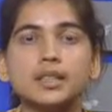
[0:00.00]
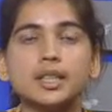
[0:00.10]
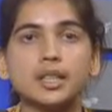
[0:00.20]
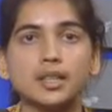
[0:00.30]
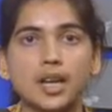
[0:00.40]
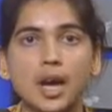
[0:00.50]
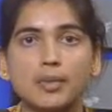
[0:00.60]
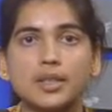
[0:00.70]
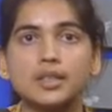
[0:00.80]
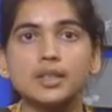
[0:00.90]
The
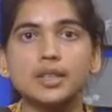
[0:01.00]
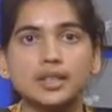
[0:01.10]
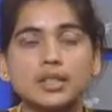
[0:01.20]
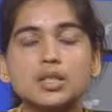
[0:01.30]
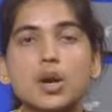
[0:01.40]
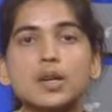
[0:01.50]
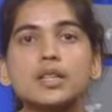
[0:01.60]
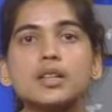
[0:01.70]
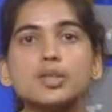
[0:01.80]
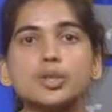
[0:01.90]
abattoir, that
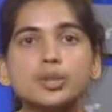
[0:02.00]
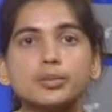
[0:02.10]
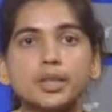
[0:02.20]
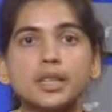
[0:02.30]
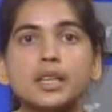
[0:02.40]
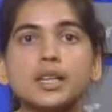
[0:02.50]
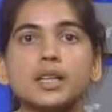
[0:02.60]
slaughterhouse, should be